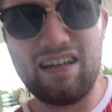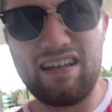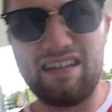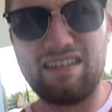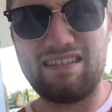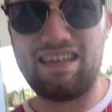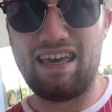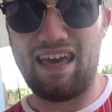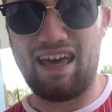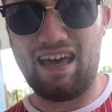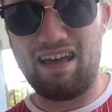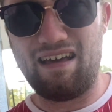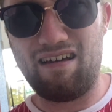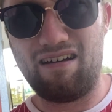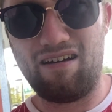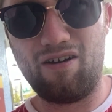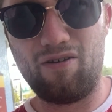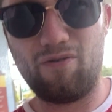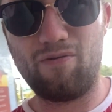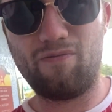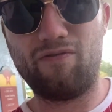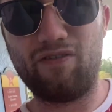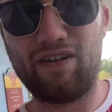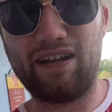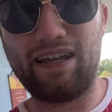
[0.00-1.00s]
yeah,
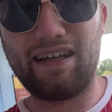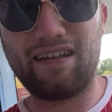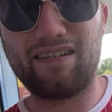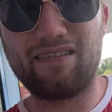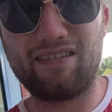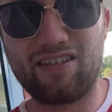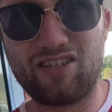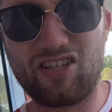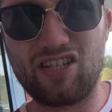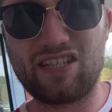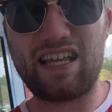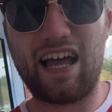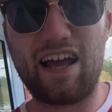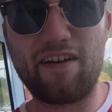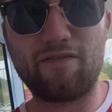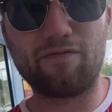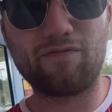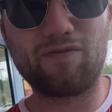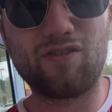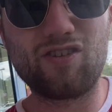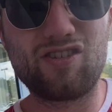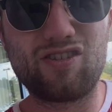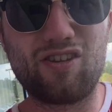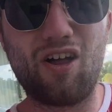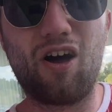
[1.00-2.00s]
hopefully they just have
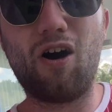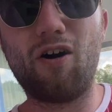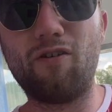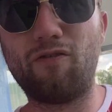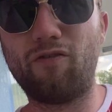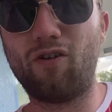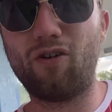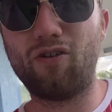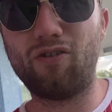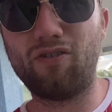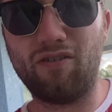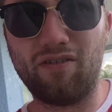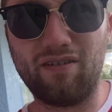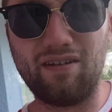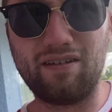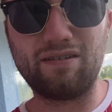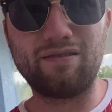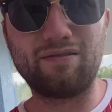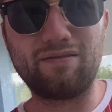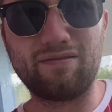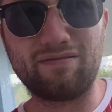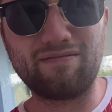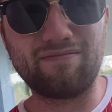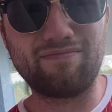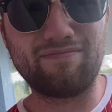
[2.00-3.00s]
the staff on
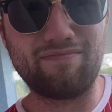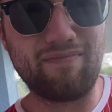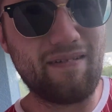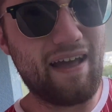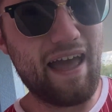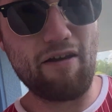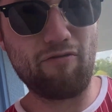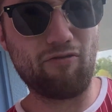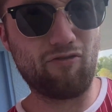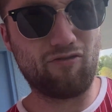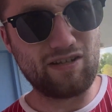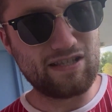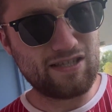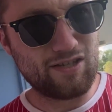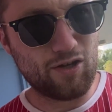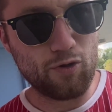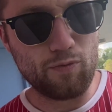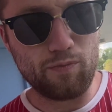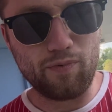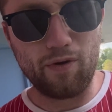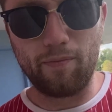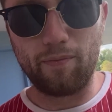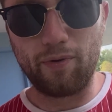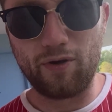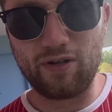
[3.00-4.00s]
and everything's
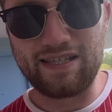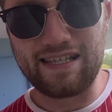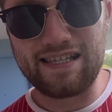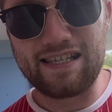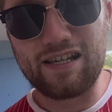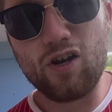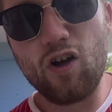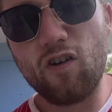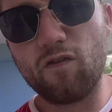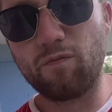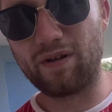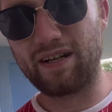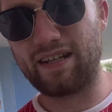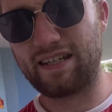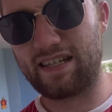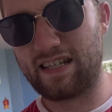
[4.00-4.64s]
open, because it's a lot of money